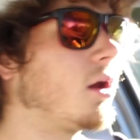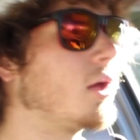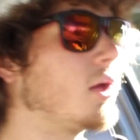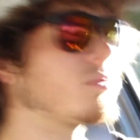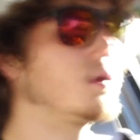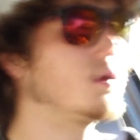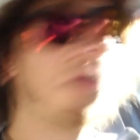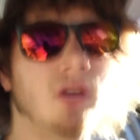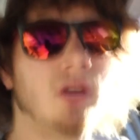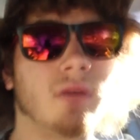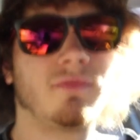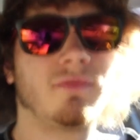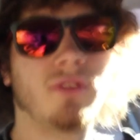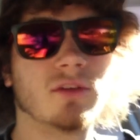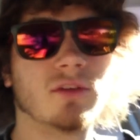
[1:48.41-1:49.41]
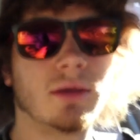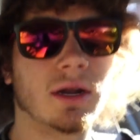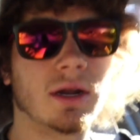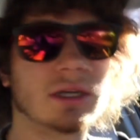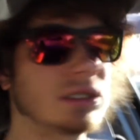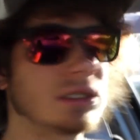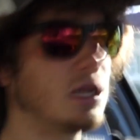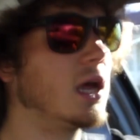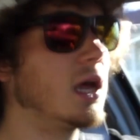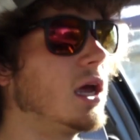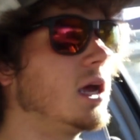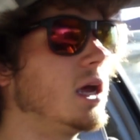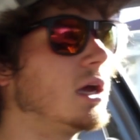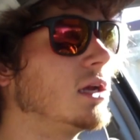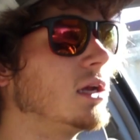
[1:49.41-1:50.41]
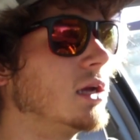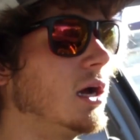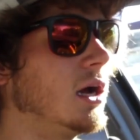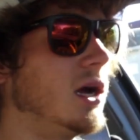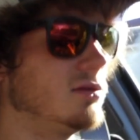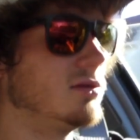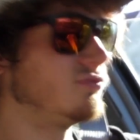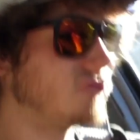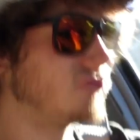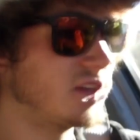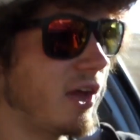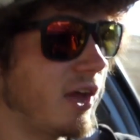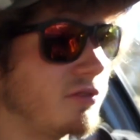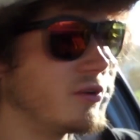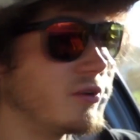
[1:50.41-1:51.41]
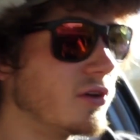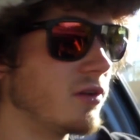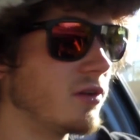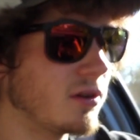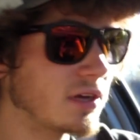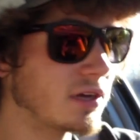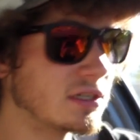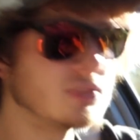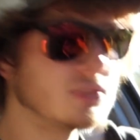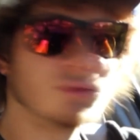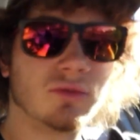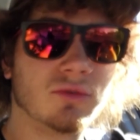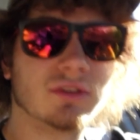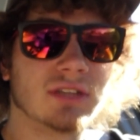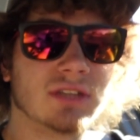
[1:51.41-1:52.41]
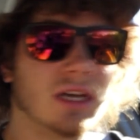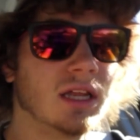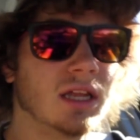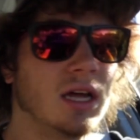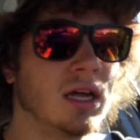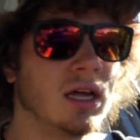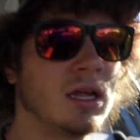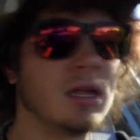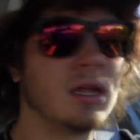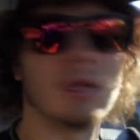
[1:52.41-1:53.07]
up, cleaned up, feel better today. Uh, this afternoon, I guess you want to say that.